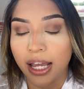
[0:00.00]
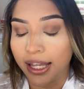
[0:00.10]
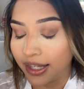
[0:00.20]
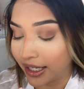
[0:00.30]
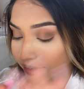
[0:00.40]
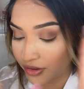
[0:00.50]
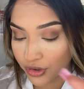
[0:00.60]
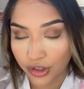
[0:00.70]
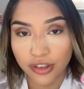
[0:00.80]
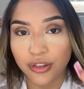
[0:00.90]
And that's
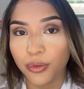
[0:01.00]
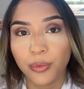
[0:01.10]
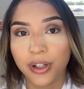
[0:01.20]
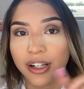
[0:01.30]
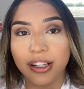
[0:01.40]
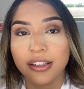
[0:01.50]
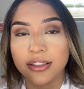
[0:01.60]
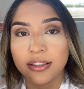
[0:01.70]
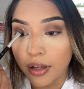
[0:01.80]
just what it is.